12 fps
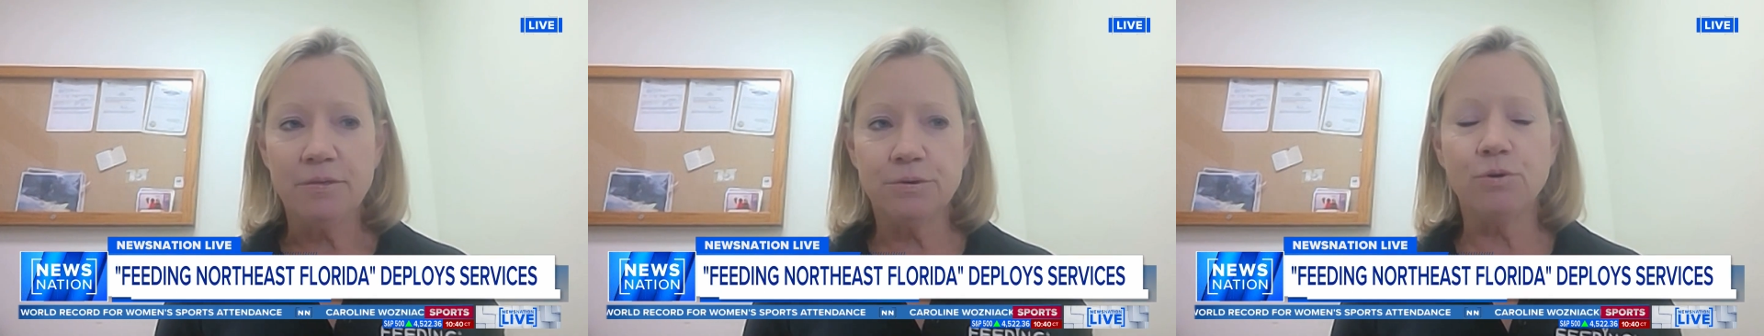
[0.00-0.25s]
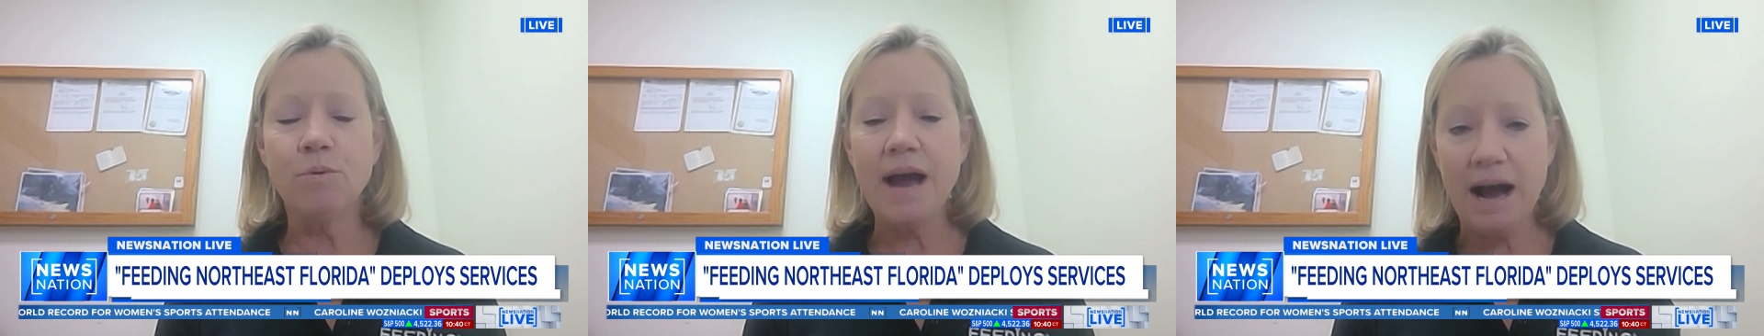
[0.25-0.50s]

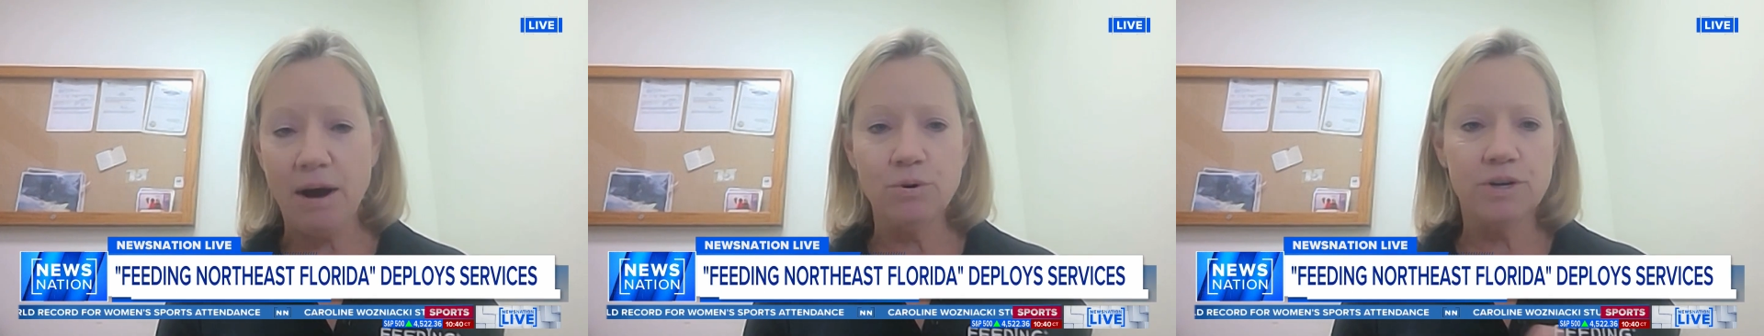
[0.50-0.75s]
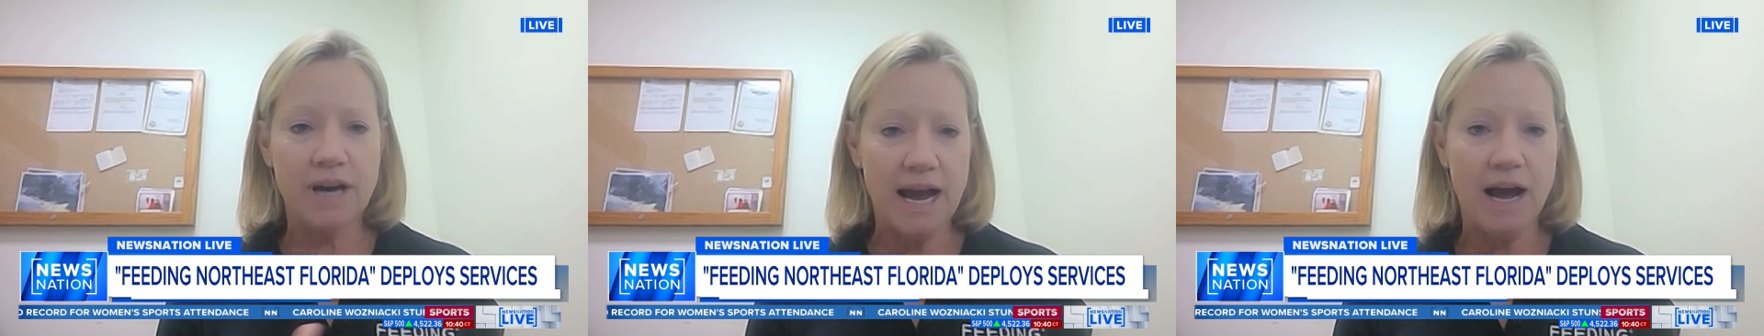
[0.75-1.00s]

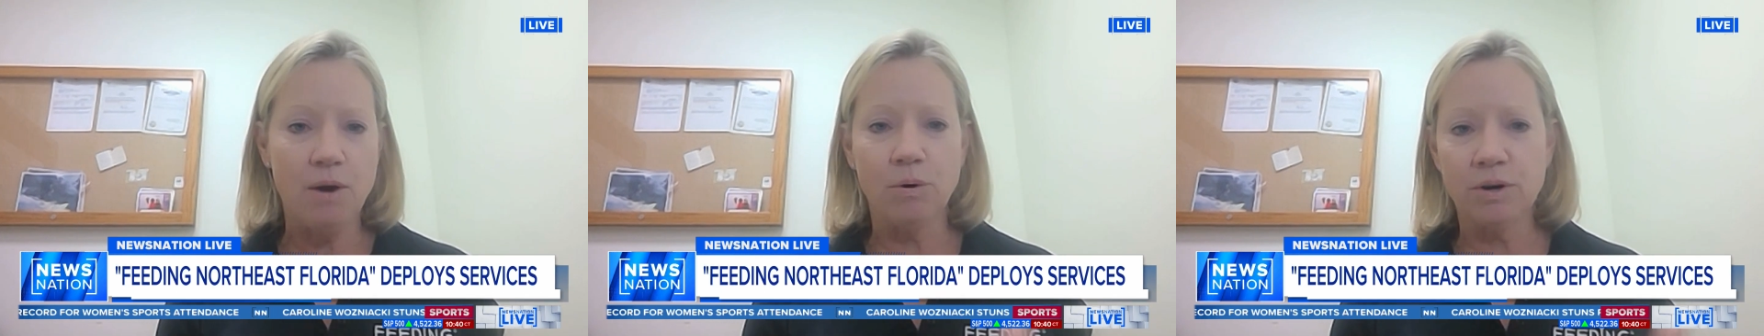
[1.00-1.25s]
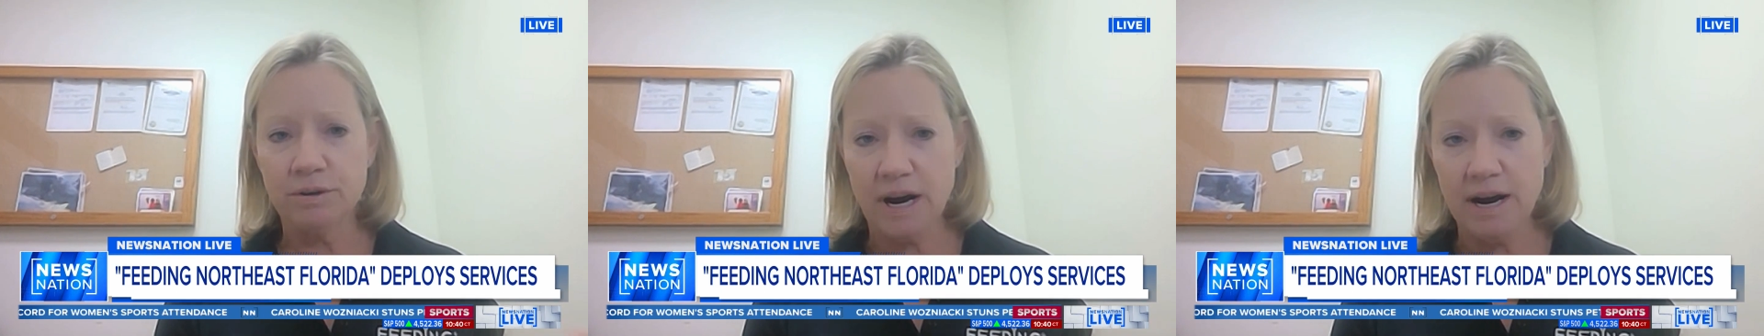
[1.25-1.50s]
throughout
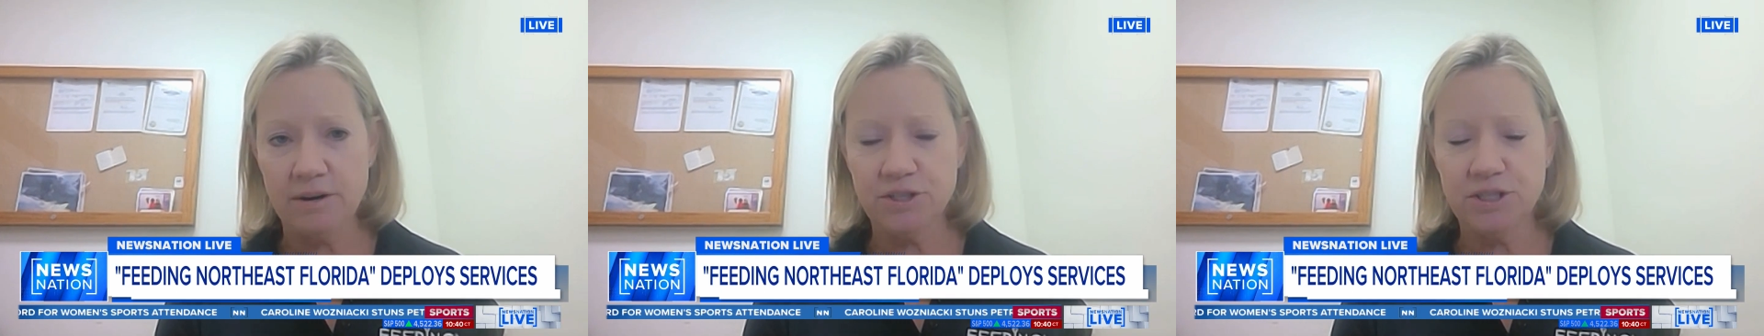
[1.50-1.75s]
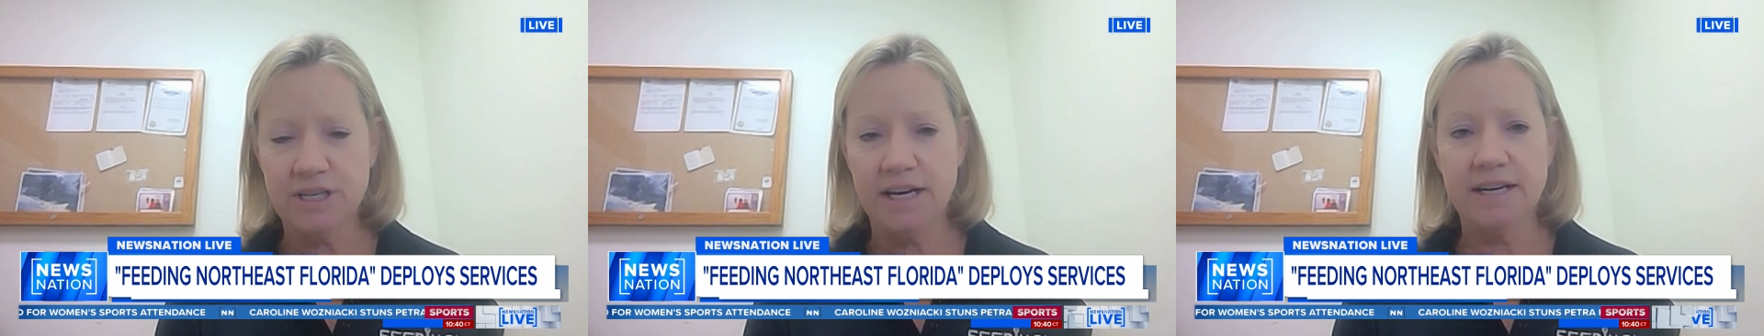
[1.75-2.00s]
our our
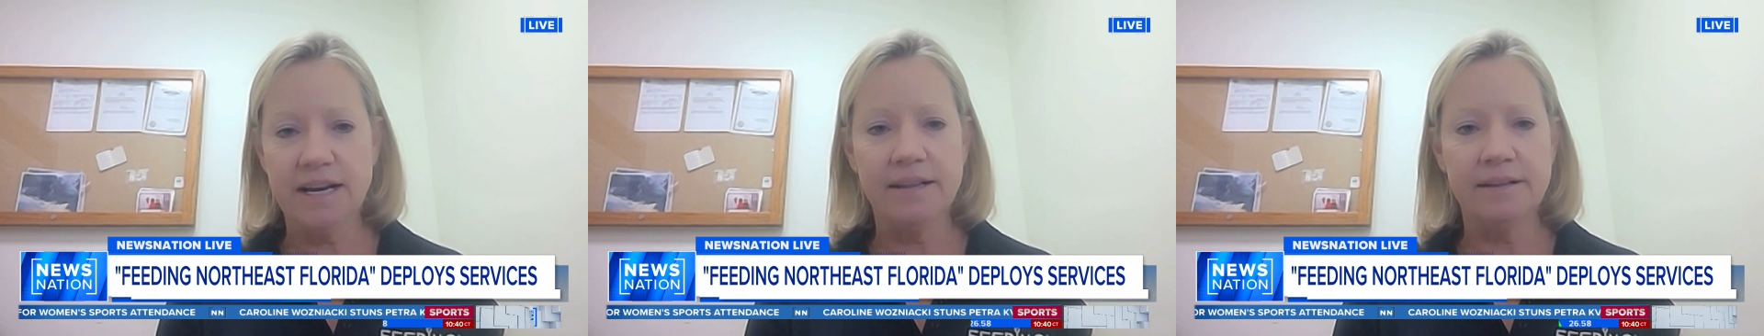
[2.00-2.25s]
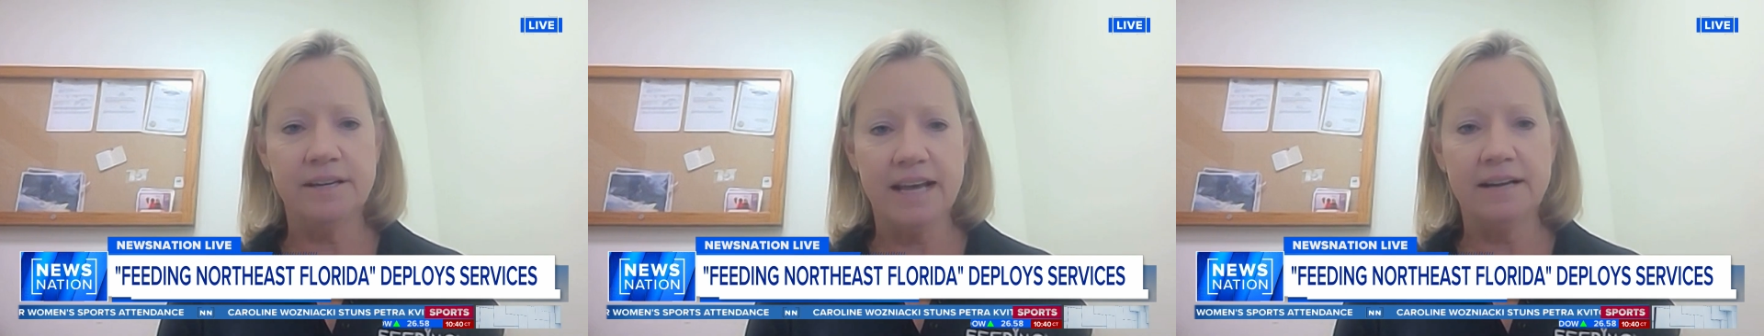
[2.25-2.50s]
state
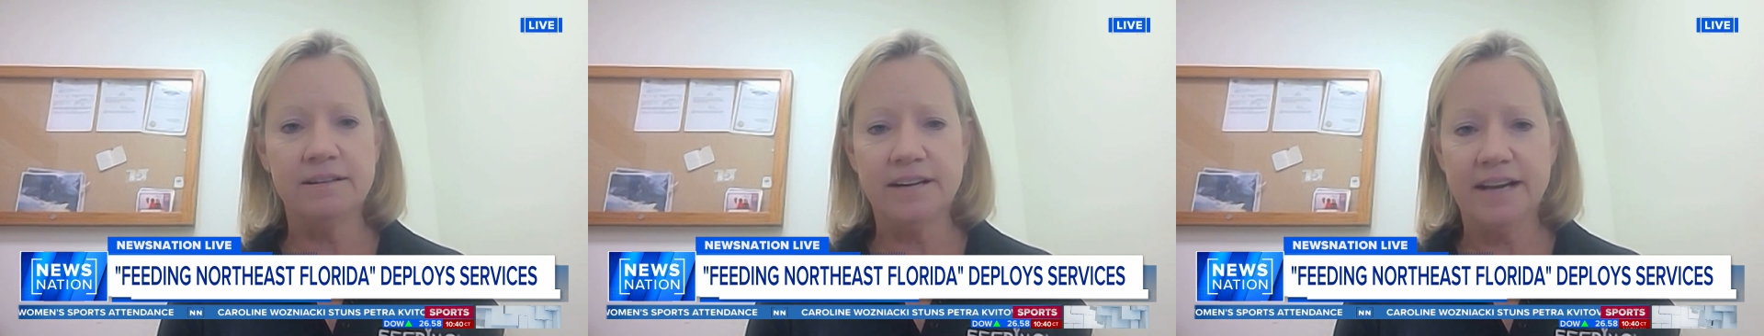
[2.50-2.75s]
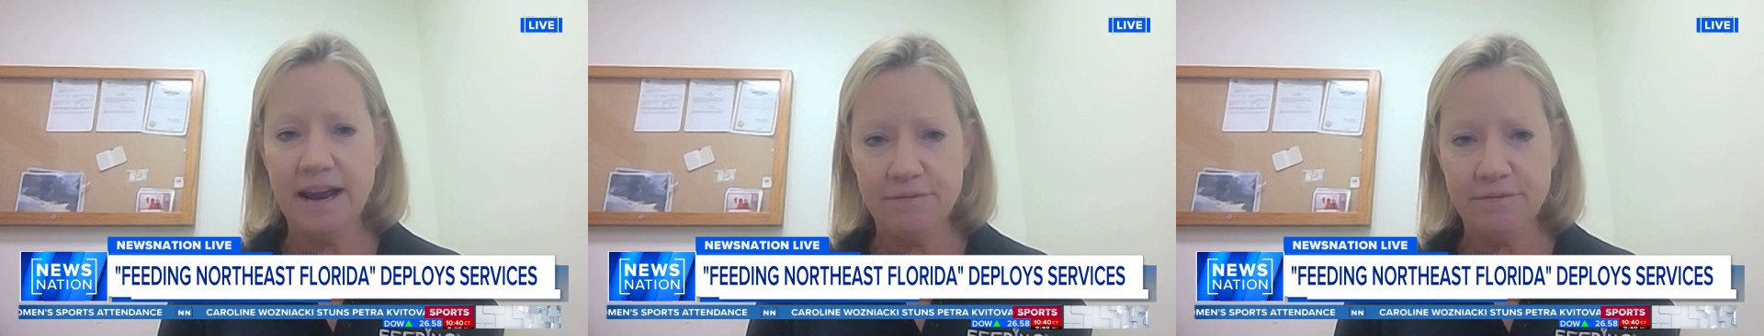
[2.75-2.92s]
and and